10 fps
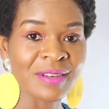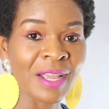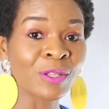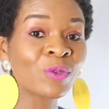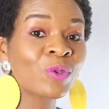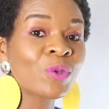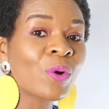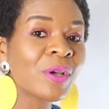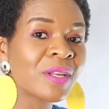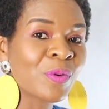and can
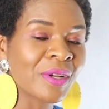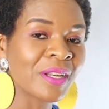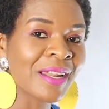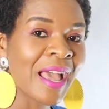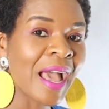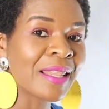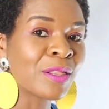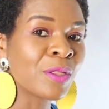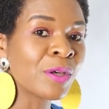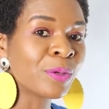sue anyone
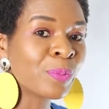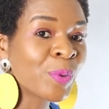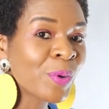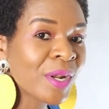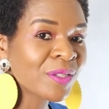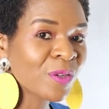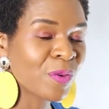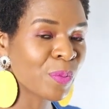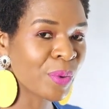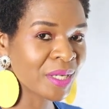at the press
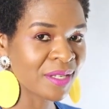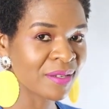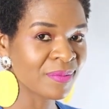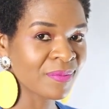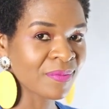of a button.